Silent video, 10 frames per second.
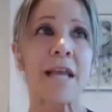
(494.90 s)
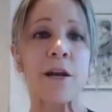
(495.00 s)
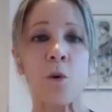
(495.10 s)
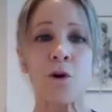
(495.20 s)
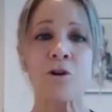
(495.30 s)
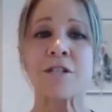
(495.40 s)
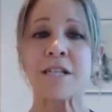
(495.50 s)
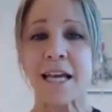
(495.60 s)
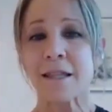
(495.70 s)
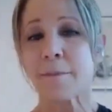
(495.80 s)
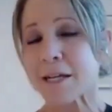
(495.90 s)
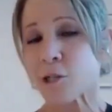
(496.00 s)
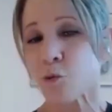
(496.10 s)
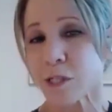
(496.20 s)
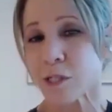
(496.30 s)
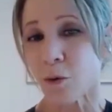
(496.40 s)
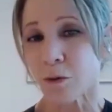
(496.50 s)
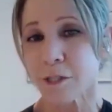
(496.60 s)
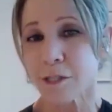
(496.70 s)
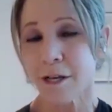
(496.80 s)
in order to get the best
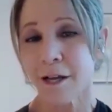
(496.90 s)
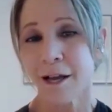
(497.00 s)
results,